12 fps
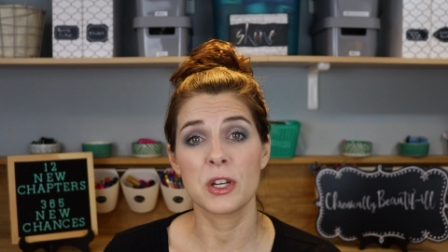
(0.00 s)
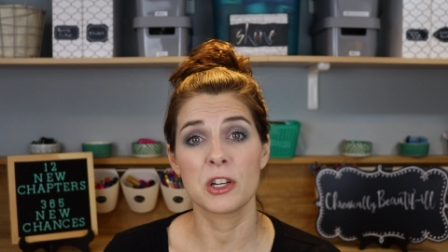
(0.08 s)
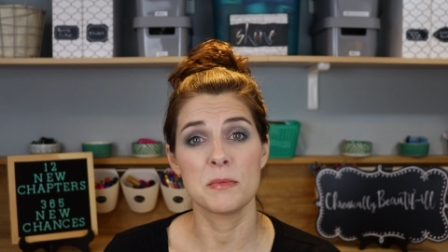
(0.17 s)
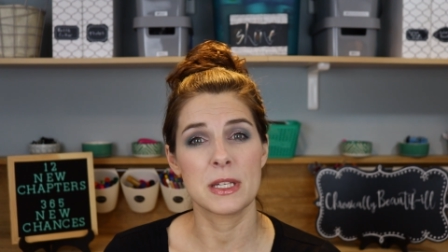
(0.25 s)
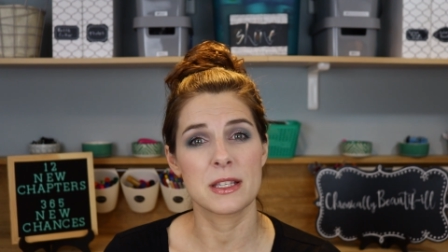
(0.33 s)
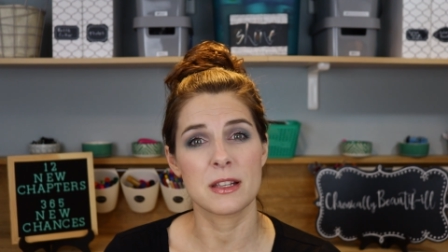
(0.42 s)
It
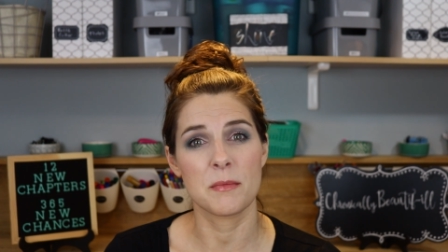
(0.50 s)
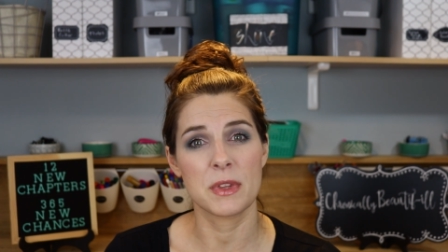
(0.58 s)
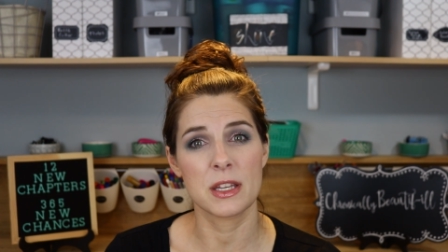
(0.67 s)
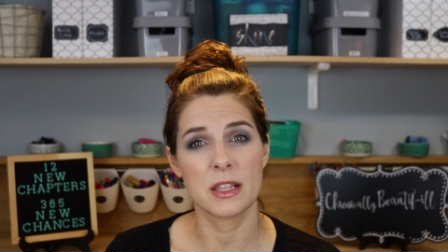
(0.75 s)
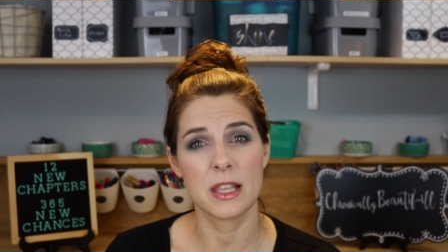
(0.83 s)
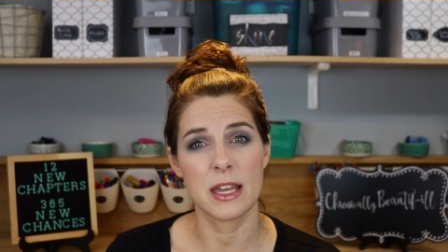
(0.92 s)
could be
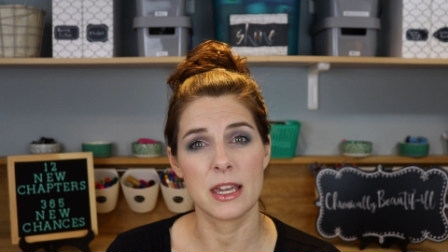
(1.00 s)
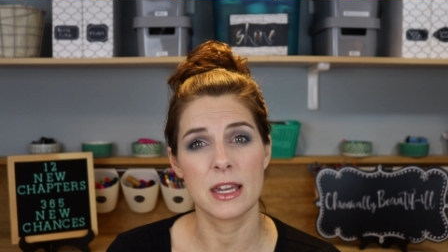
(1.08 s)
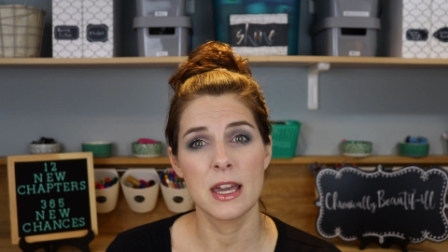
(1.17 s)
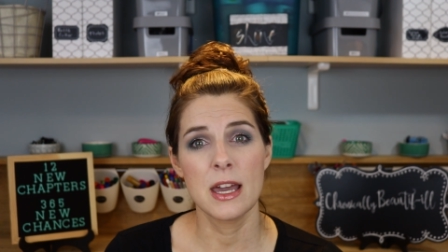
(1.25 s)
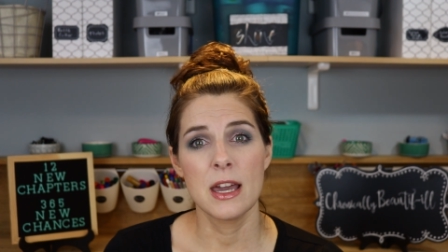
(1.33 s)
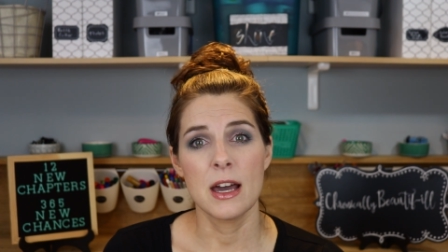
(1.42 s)
something like
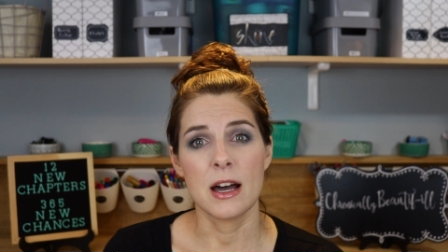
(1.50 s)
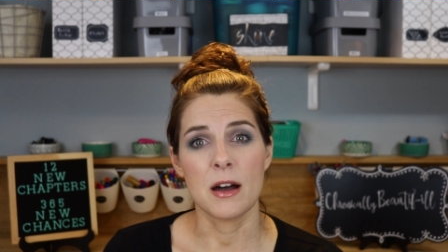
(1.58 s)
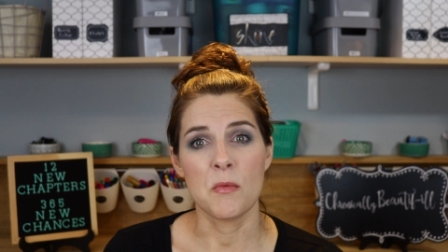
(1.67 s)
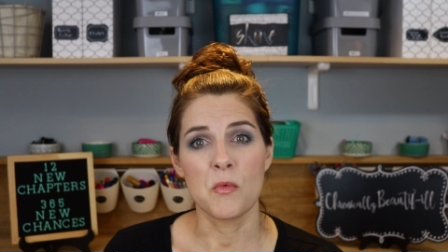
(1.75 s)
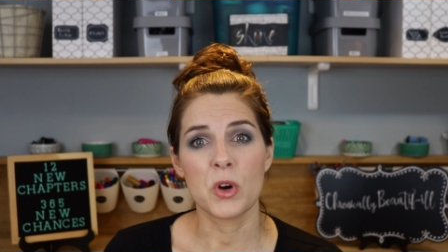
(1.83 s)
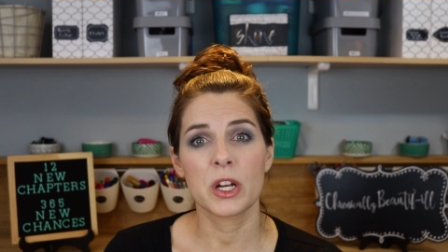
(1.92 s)

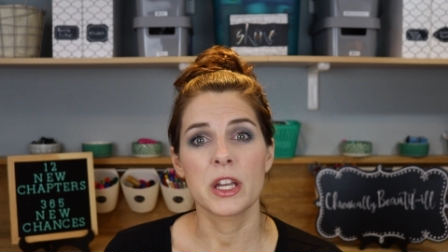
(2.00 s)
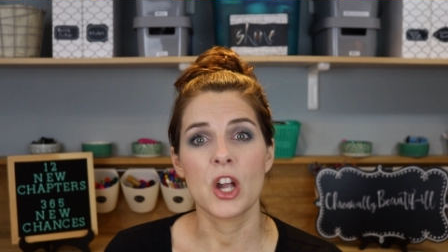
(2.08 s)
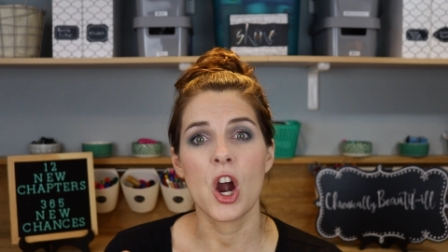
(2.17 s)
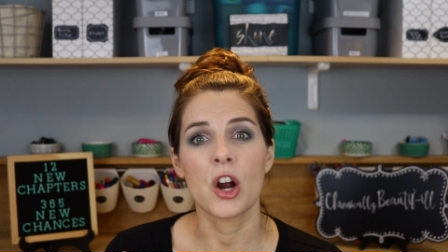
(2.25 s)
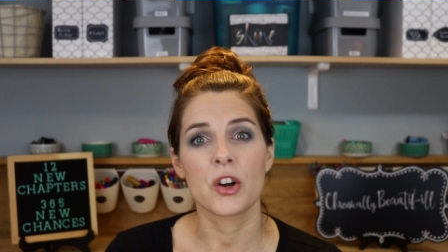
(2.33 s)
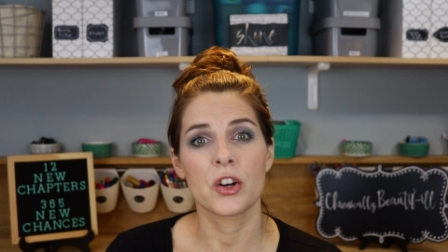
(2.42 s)
um, working
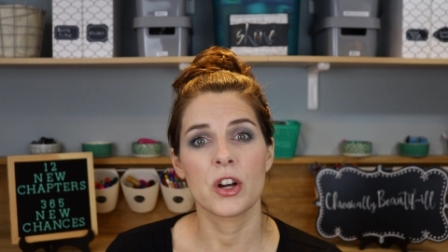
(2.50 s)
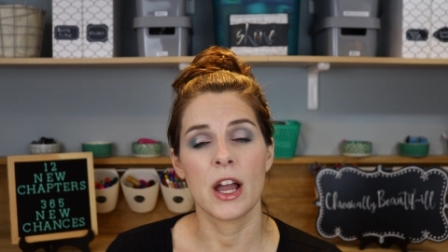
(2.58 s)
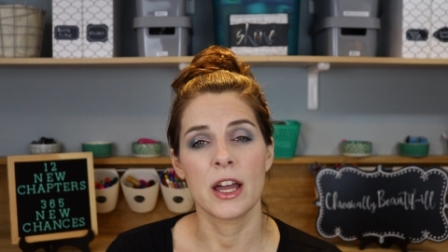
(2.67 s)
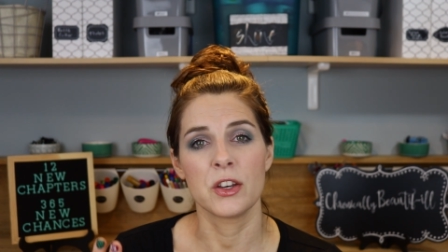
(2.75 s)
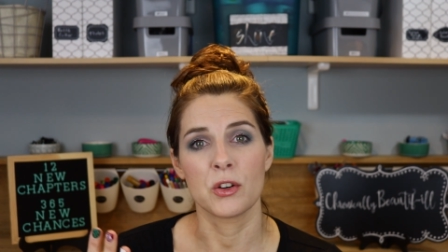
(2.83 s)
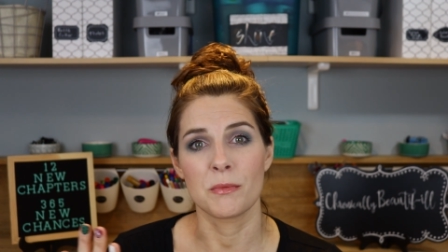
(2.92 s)
harder
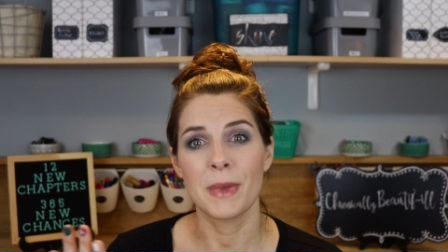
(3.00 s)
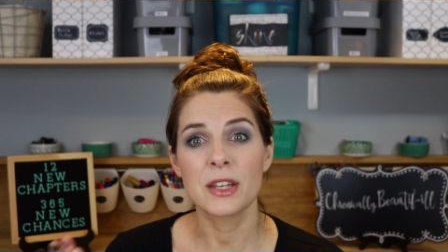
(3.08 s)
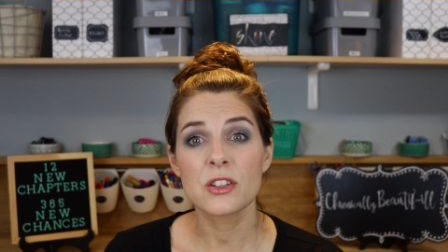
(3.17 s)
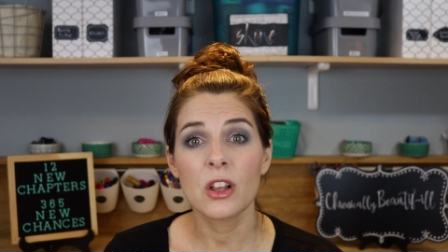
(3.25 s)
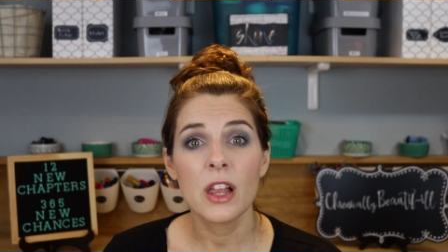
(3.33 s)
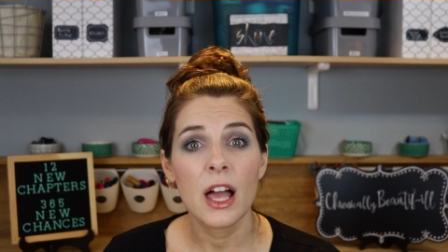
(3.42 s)
on your
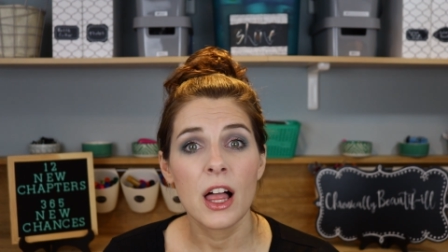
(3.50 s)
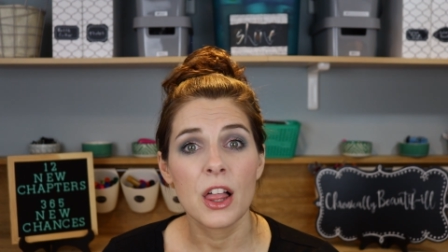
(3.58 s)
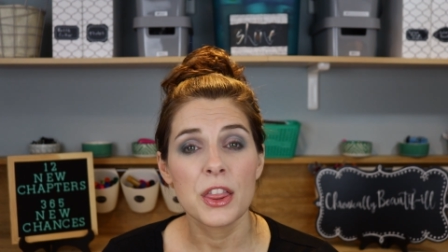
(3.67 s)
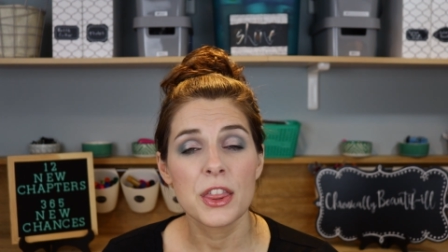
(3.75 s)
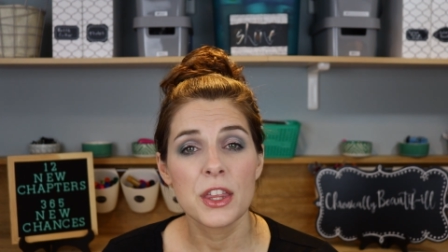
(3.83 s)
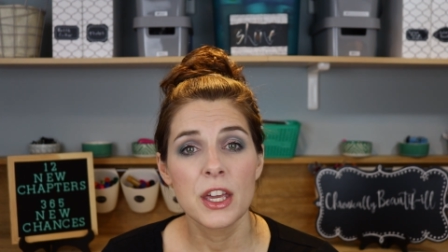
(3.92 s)
mental health.